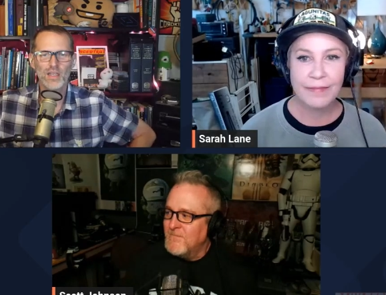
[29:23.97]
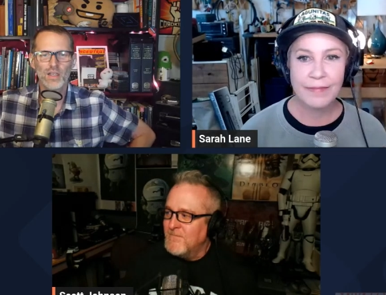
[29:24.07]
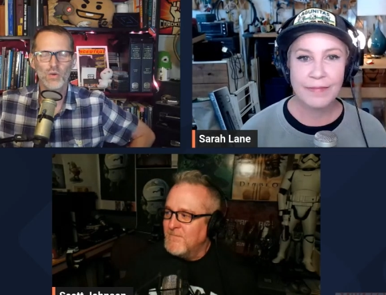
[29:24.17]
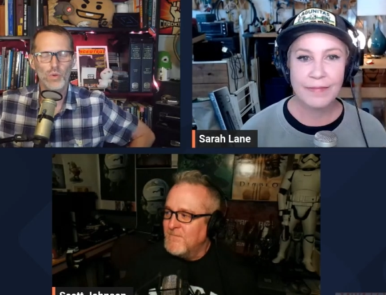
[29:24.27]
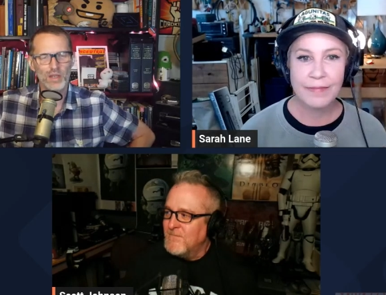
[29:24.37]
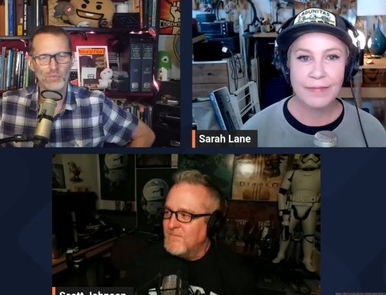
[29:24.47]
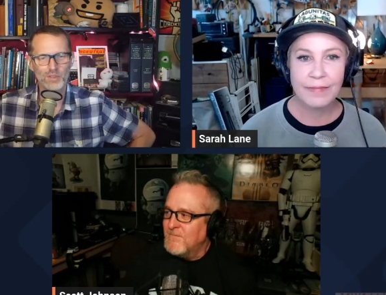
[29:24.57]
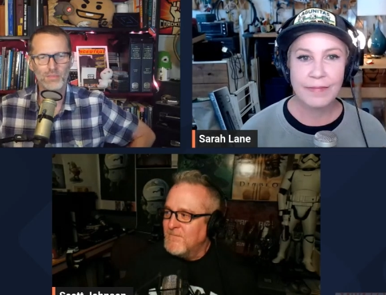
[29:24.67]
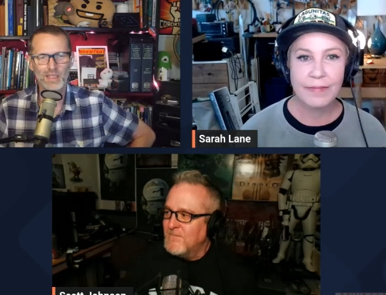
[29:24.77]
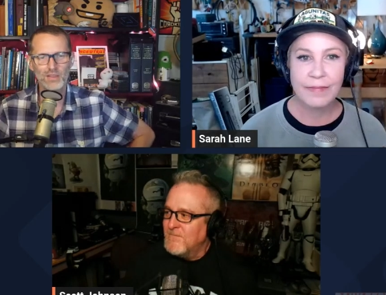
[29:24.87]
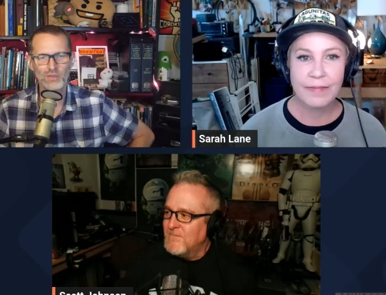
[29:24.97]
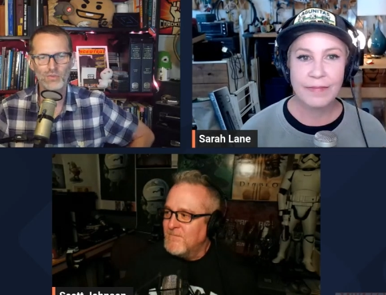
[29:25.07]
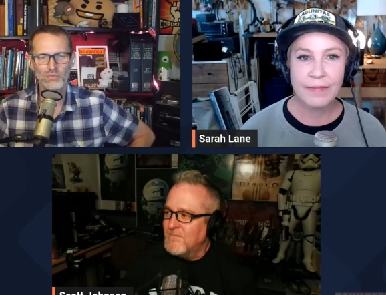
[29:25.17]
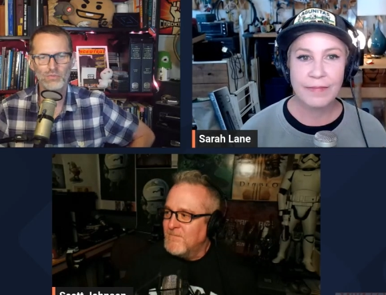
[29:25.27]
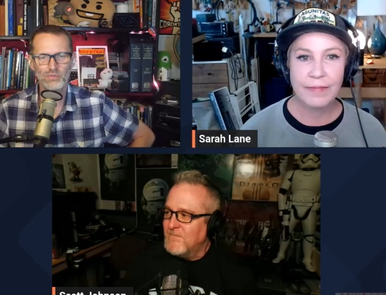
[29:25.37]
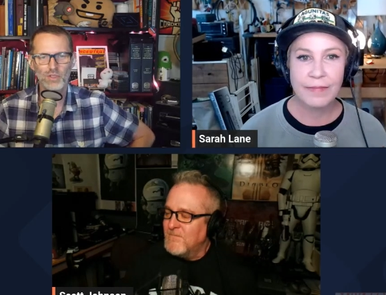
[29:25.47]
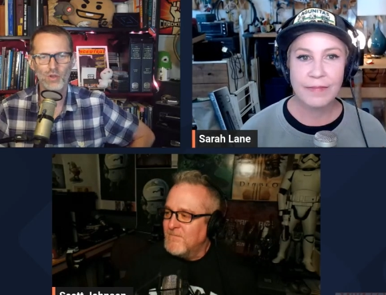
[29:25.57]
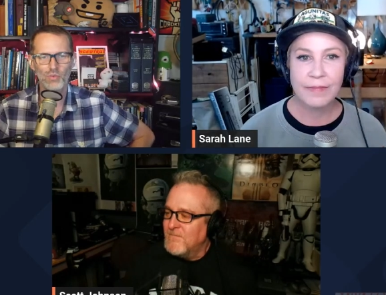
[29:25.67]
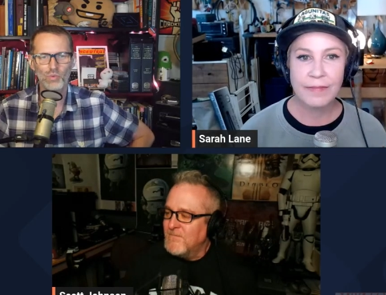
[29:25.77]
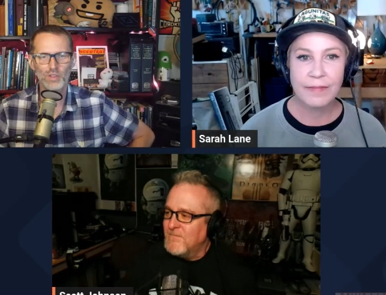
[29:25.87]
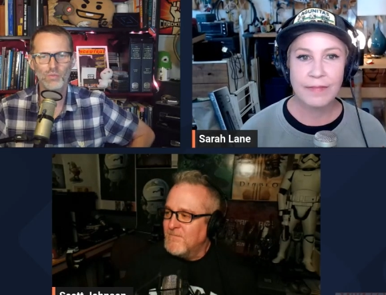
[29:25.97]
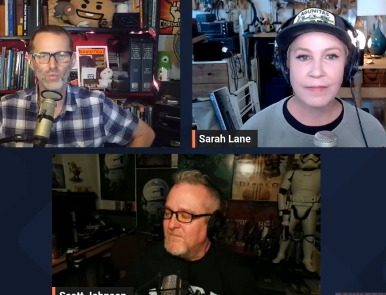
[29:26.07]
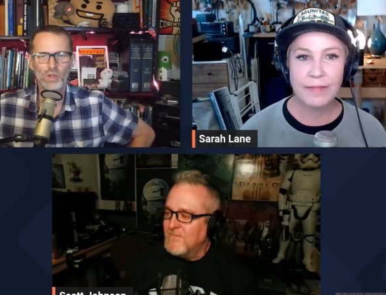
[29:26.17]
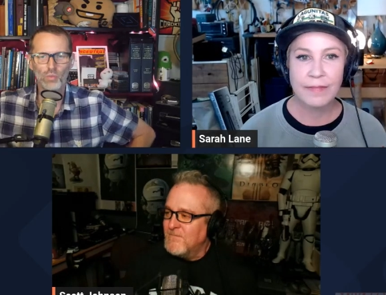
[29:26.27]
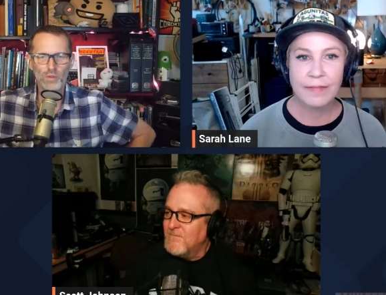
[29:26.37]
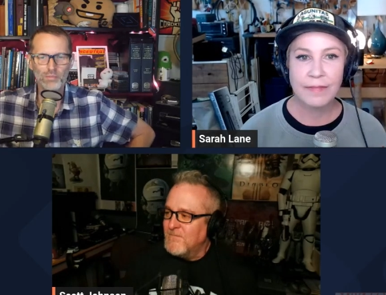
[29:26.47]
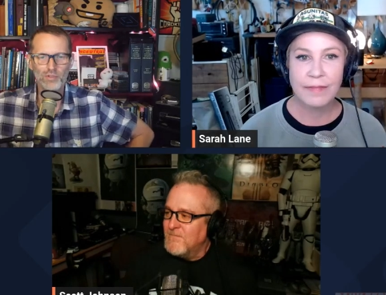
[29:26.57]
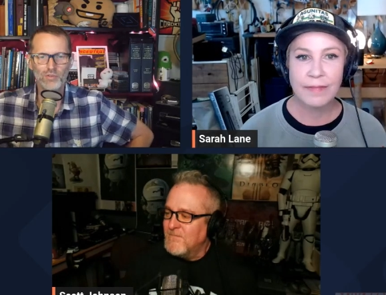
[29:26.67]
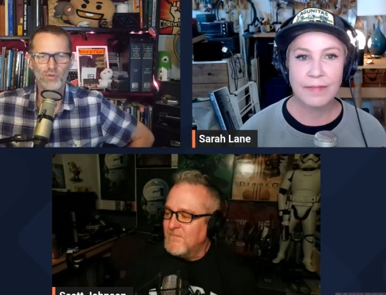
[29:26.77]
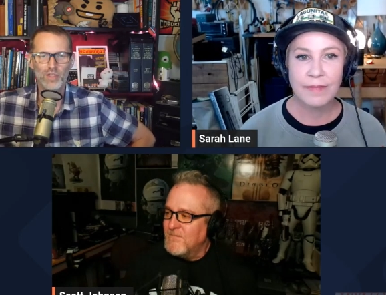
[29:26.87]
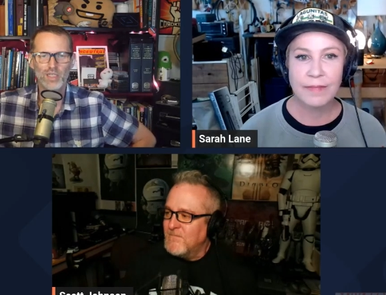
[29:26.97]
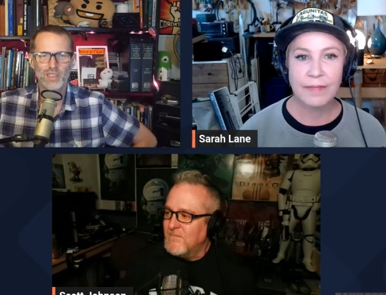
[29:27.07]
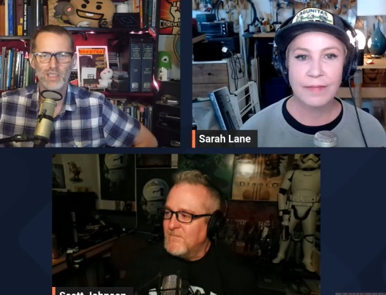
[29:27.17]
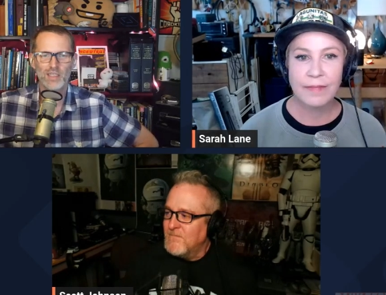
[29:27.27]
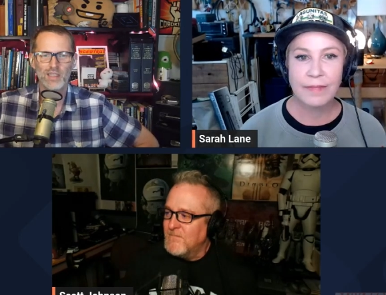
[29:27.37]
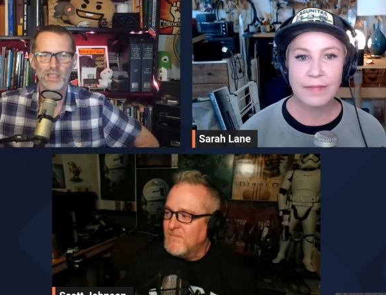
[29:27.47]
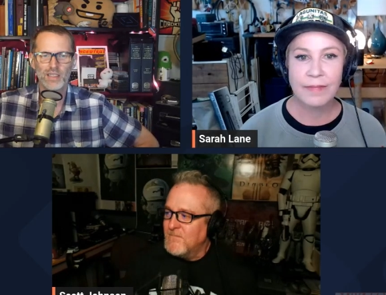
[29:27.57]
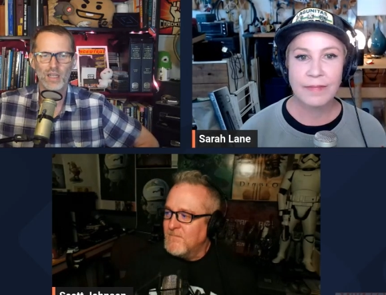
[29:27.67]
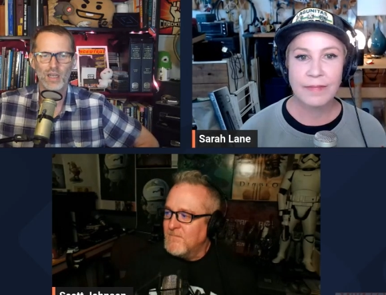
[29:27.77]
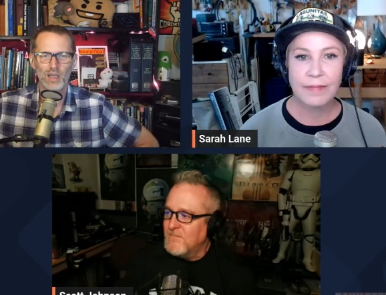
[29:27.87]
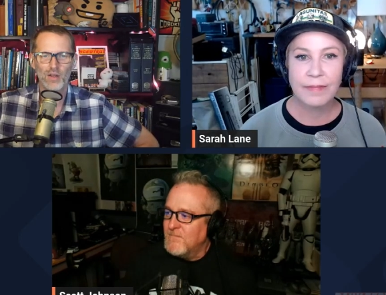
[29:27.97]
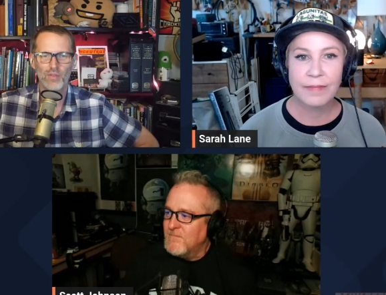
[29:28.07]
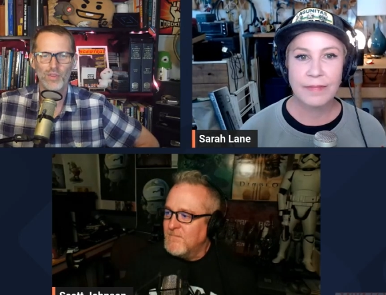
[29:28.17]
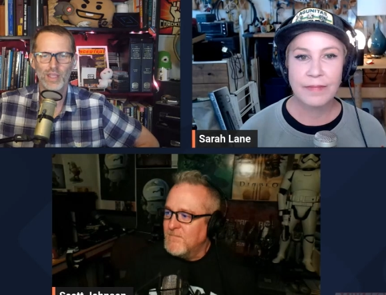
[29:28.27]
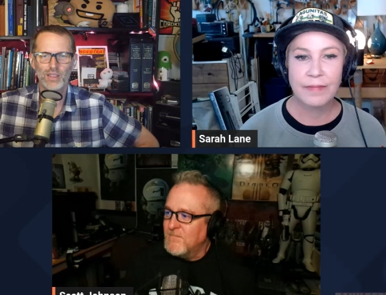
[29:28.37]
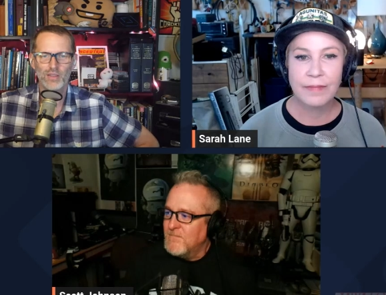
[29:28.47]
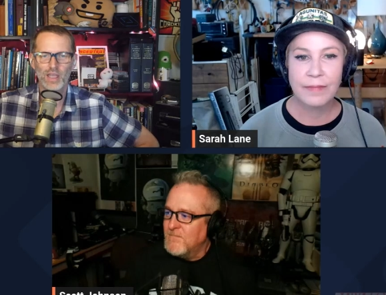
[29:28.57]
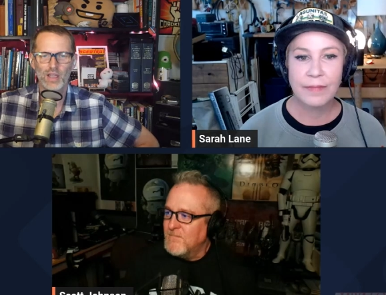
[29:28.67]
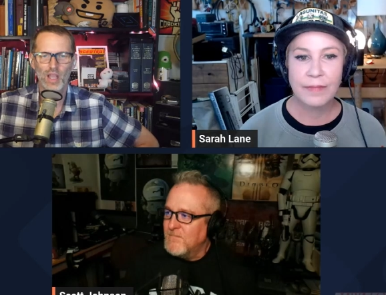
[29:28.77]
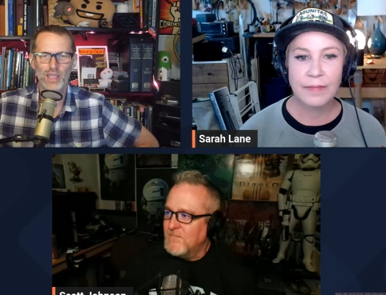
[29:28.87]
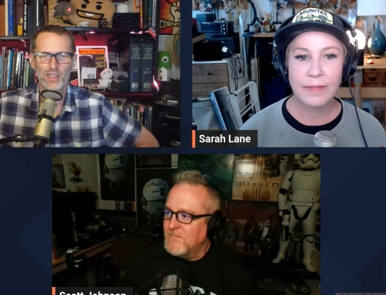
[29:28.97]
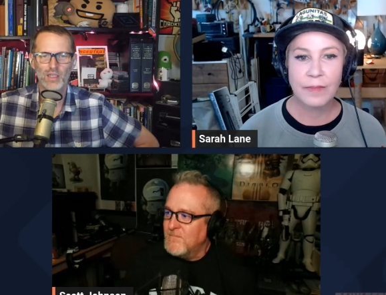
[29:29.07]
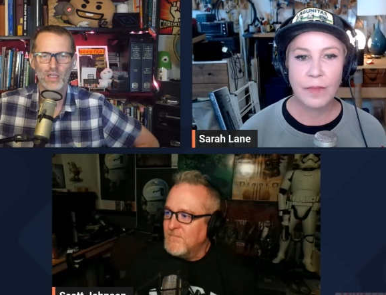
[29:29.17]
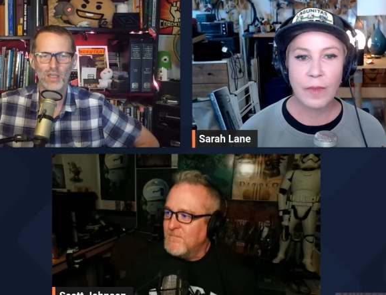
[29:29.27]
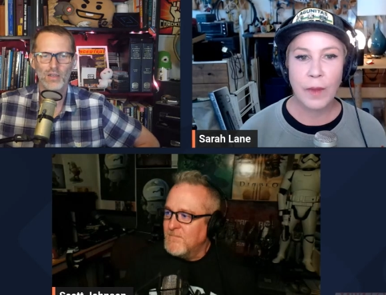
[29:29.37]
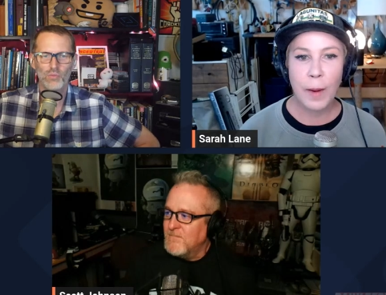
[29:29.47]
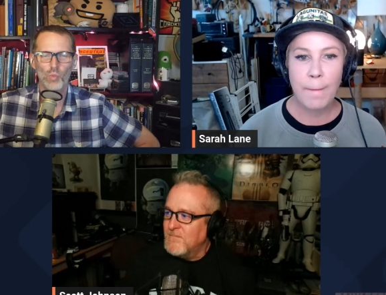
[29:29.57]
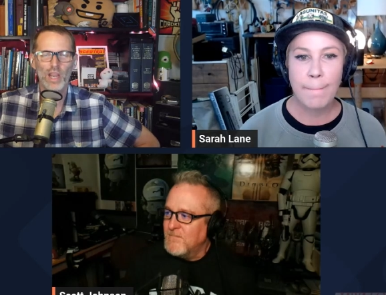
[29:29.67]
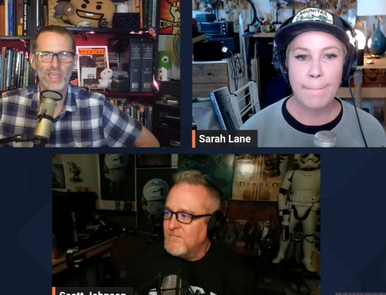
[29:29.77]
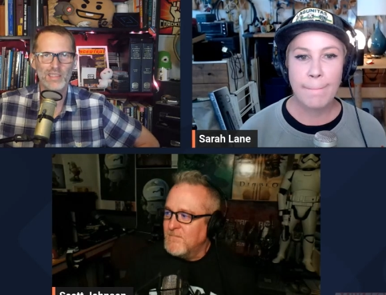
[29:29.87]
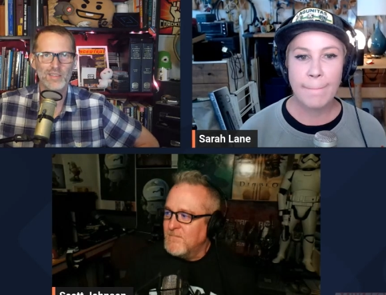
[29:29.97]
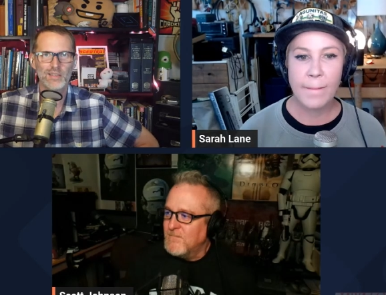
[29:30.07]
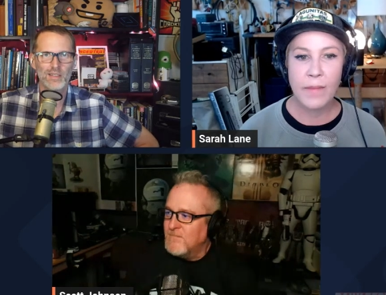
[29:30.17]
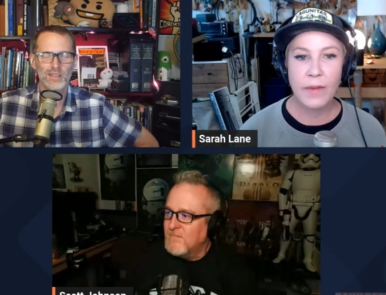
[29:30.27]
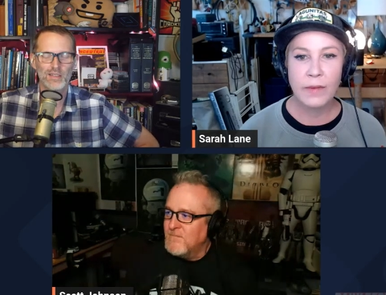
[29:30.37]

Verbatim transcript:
Speaker 1: oh wait, was it Matthew? No, one, one, one person wrote in and said that uh, they they like uh, Waze,